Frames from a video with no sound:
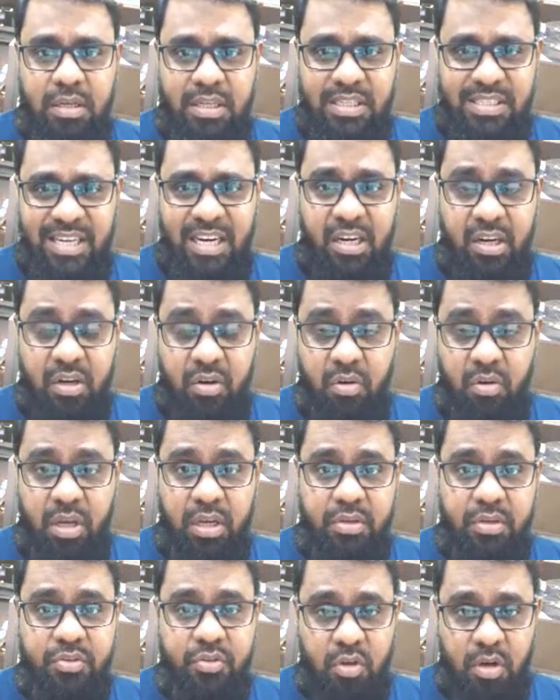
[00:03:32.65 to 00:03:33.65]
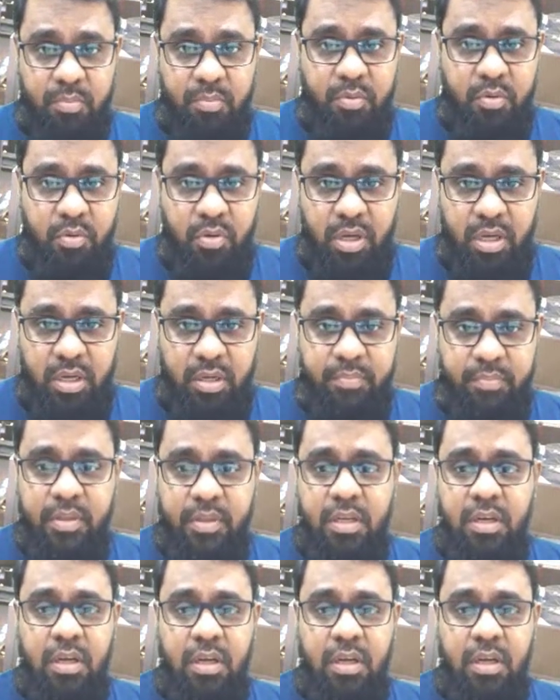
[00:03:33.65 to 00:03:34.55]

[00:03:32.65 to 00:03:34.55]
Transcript: design drawing, shop drawing,